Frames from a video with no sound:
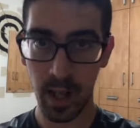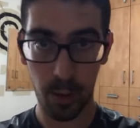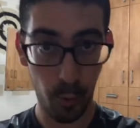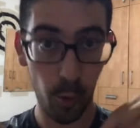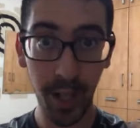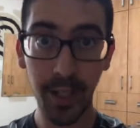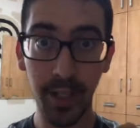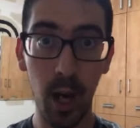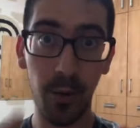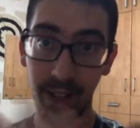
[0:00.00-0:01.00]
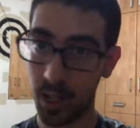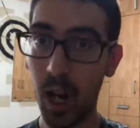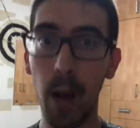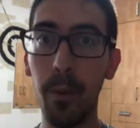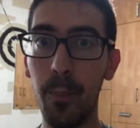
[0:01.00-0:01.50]
Write it down in the
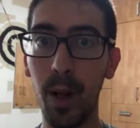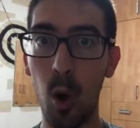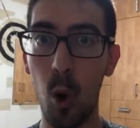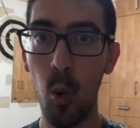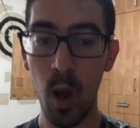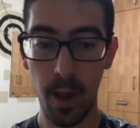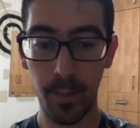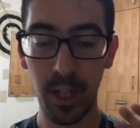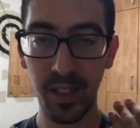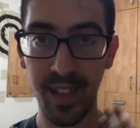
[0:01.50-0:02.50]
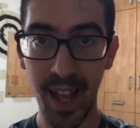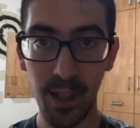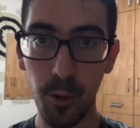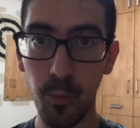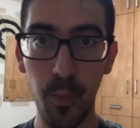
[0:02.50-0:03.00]
comment below, because
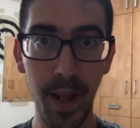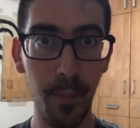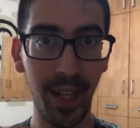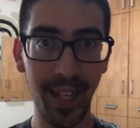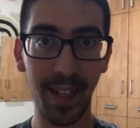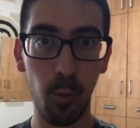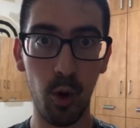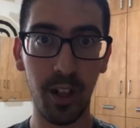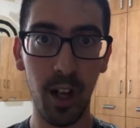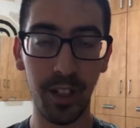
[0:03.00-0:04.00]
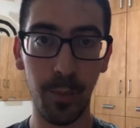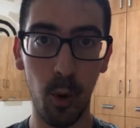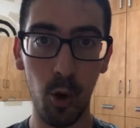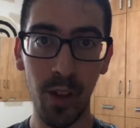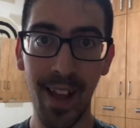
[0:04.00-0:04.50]
then you're making more
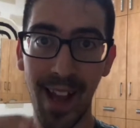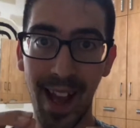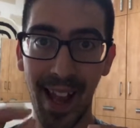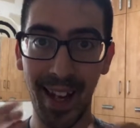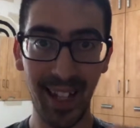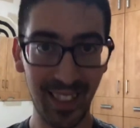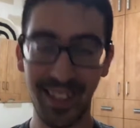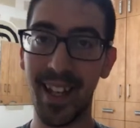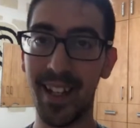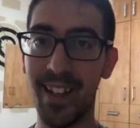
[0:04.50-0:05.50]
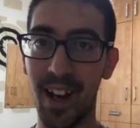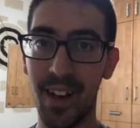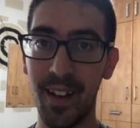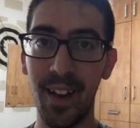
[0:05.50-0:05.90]
accountable, and let's get it done.